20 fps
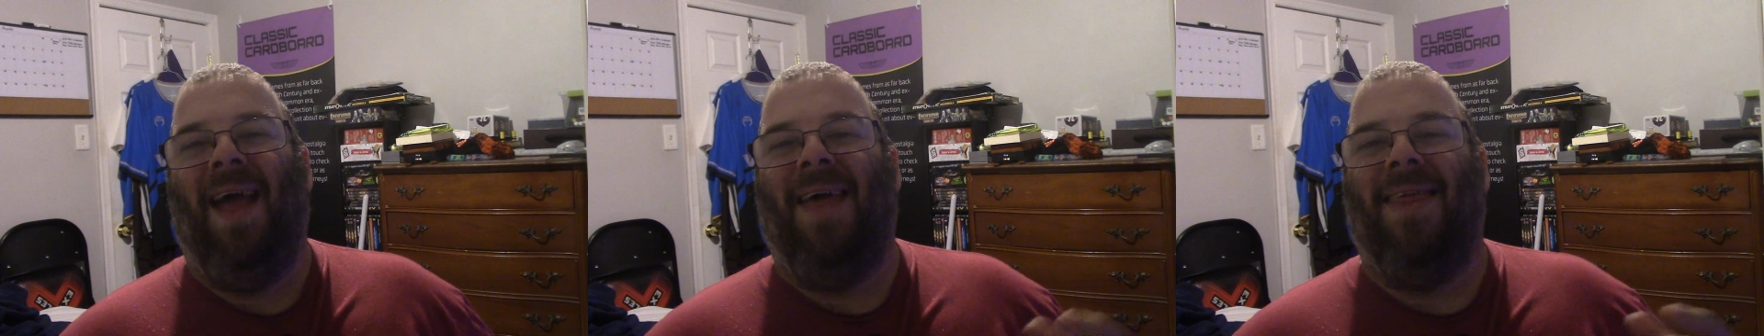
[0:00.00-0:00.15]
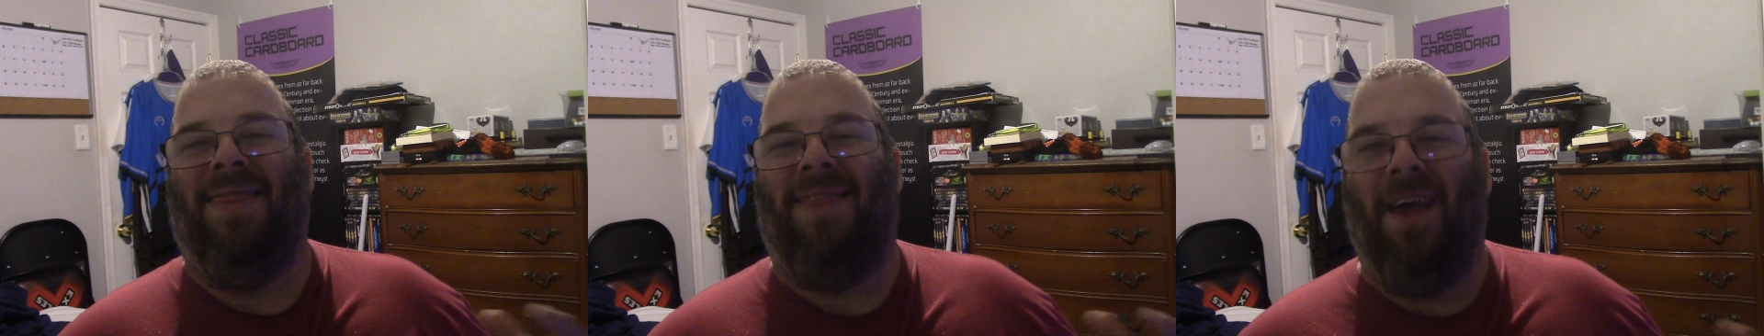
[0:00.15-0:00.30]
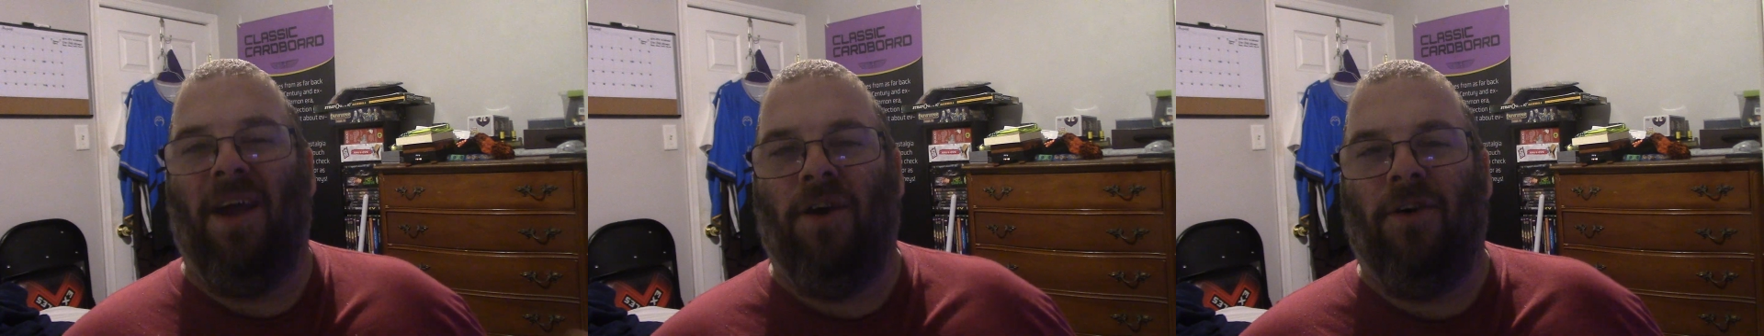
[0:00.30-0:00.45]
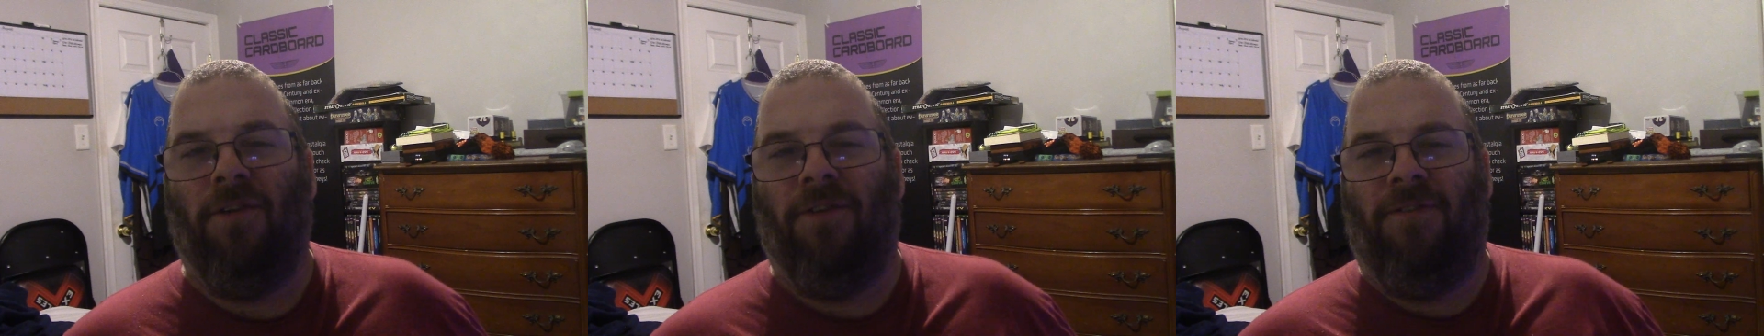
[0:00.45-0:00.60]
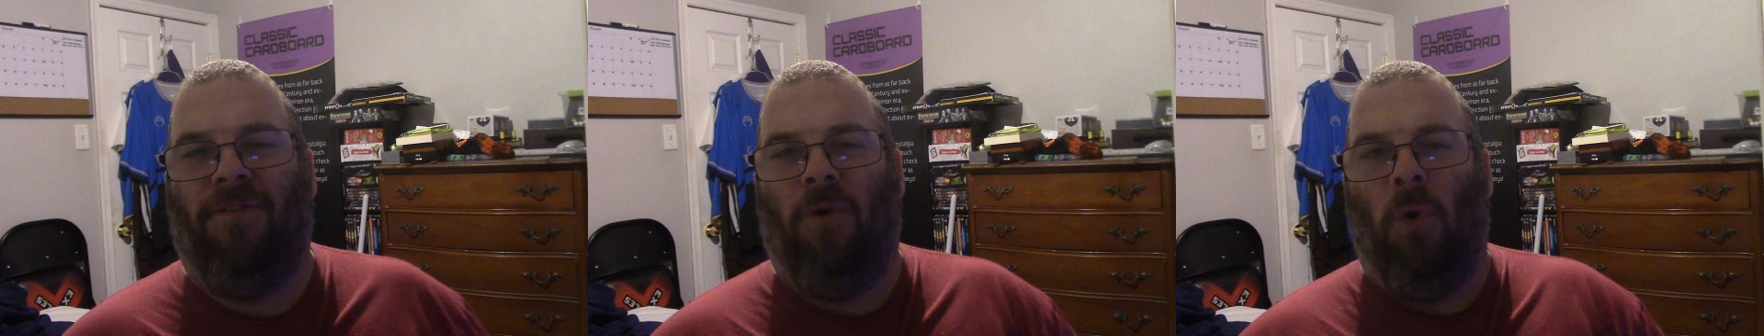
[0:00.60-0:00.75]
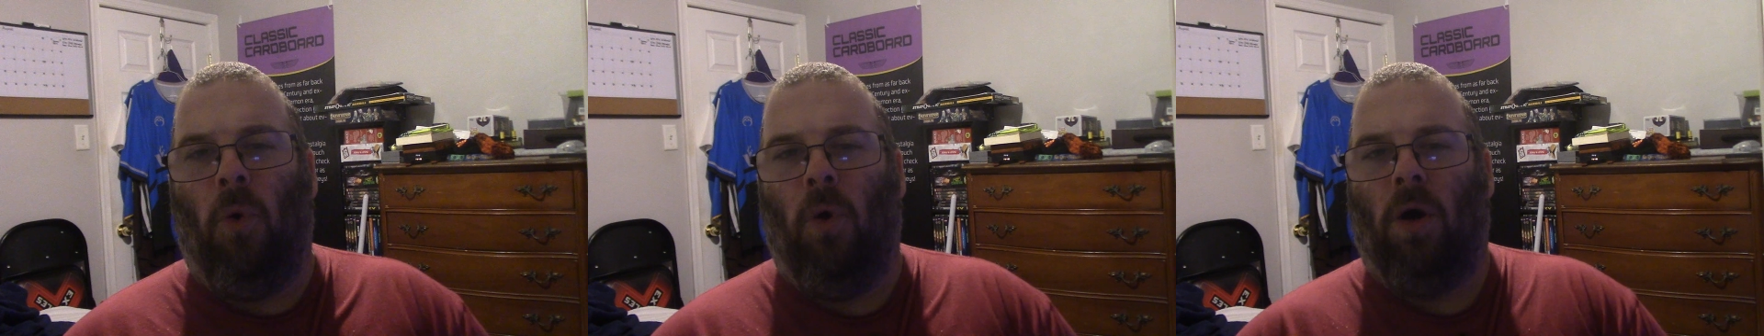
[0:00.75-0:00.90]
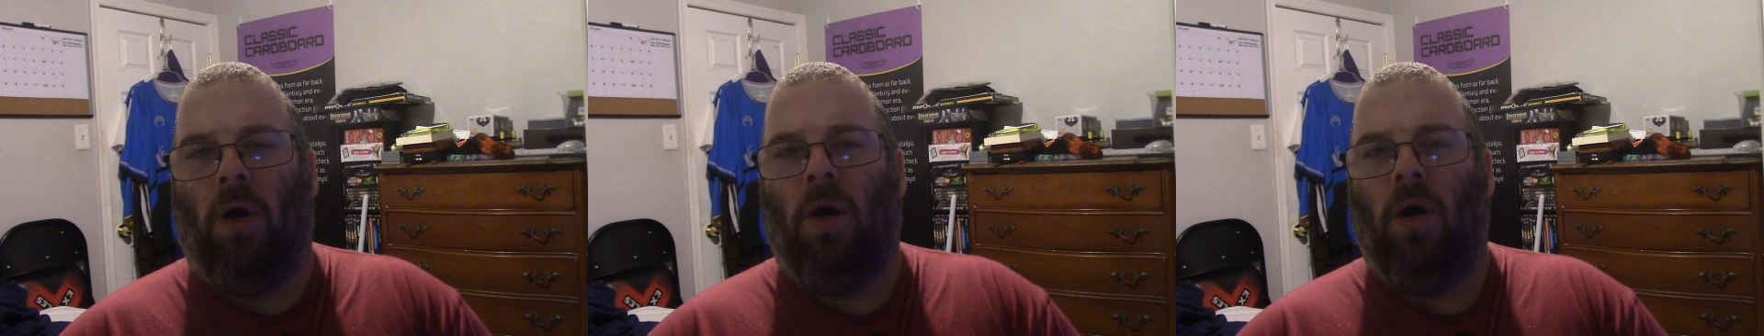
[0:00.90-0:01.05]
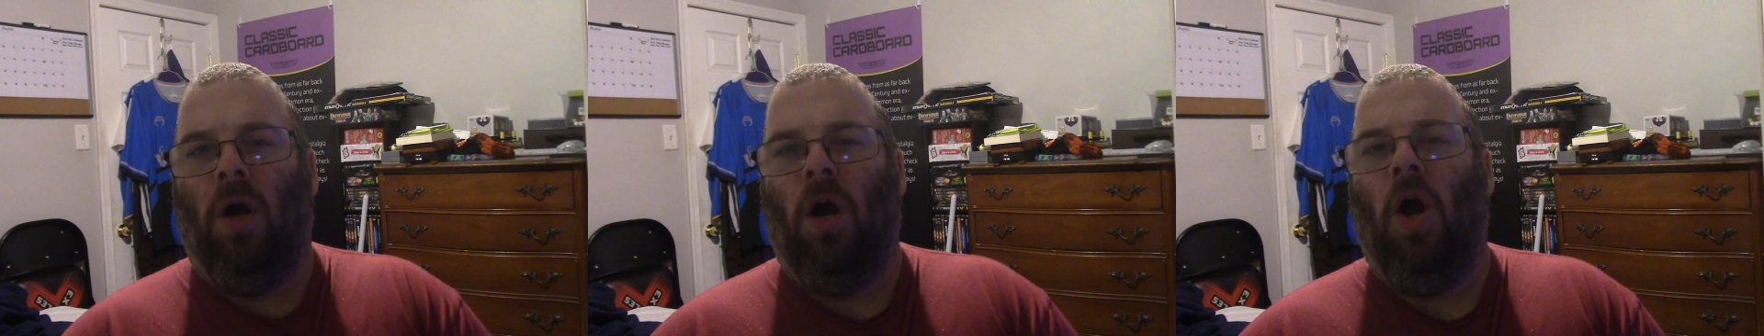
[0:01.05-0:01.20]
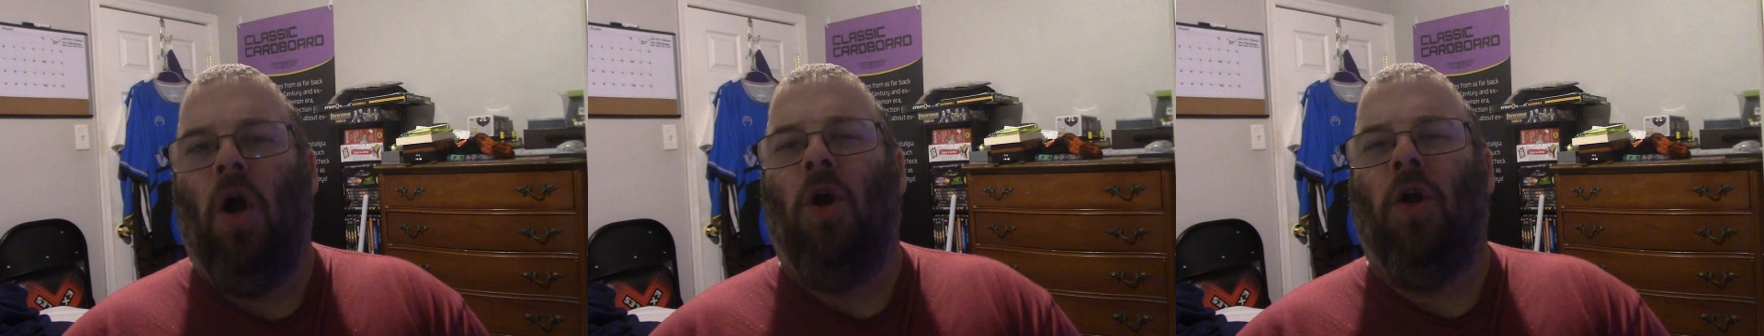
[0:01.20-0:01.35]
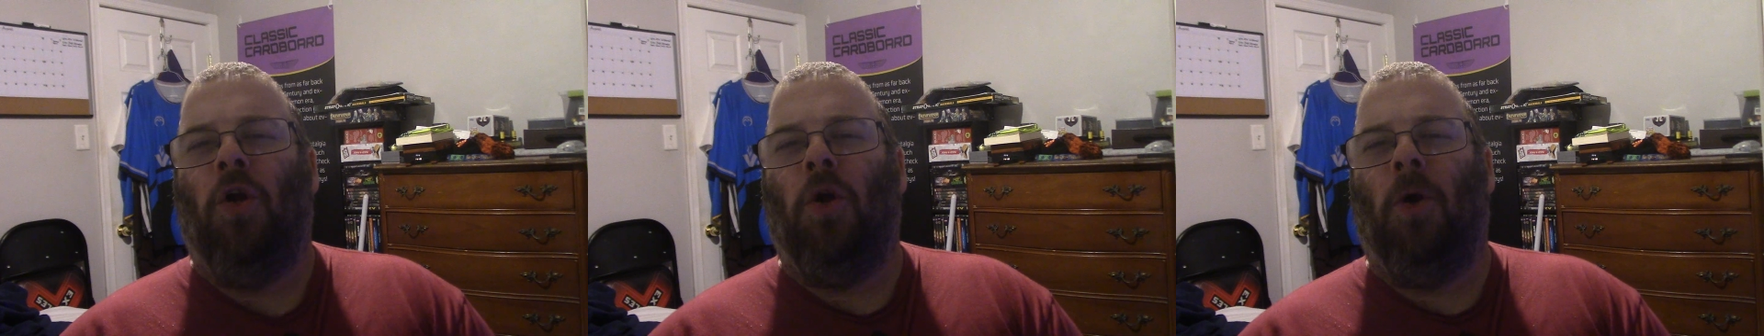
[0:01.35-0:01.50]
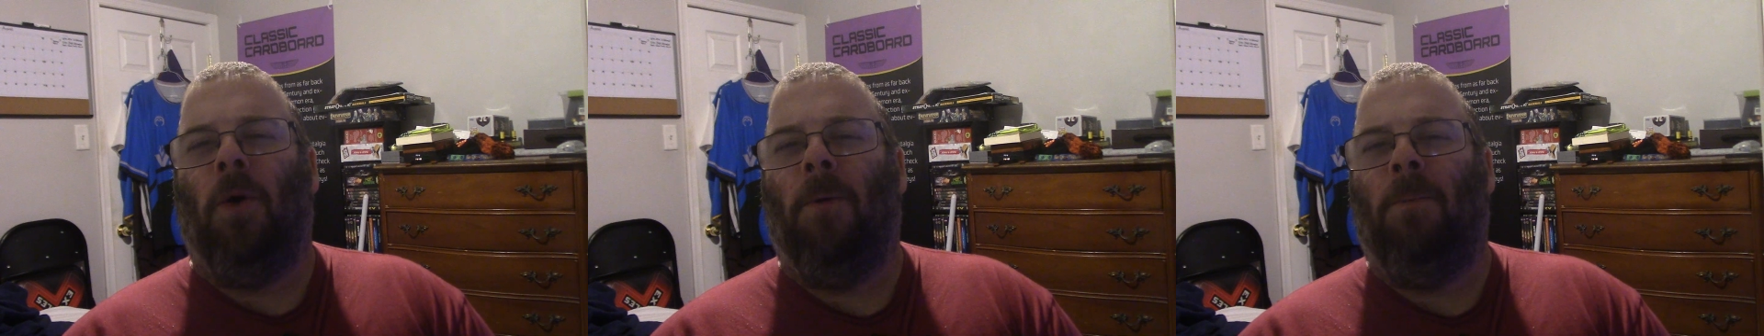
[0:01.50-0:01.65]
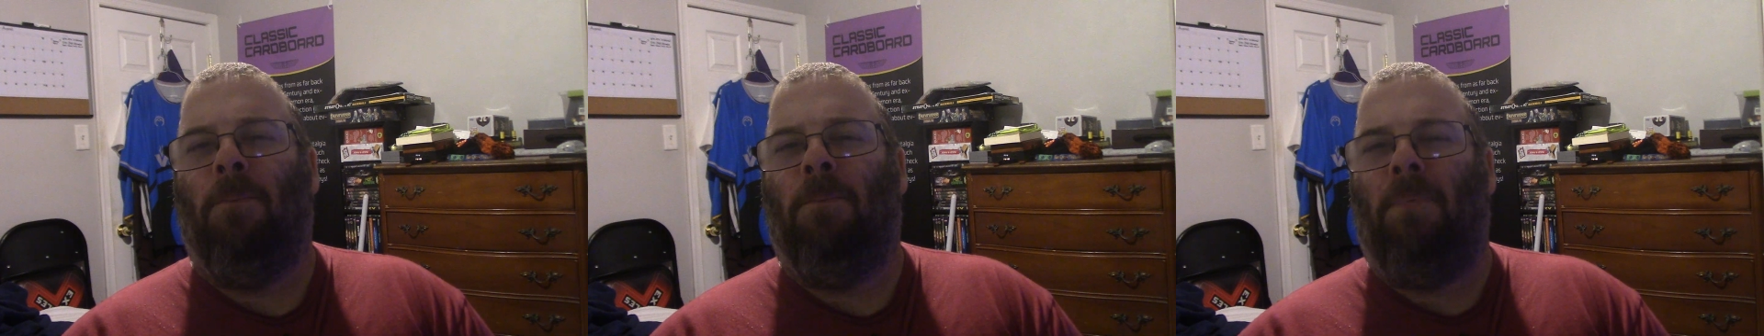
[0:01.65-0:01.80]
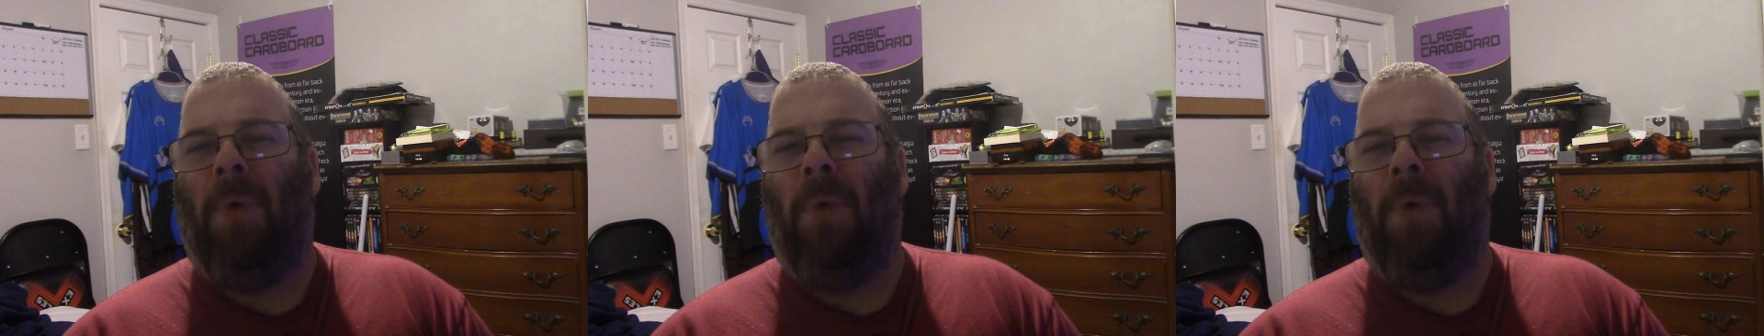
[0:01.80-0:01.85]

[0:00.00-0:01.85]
Therefore, your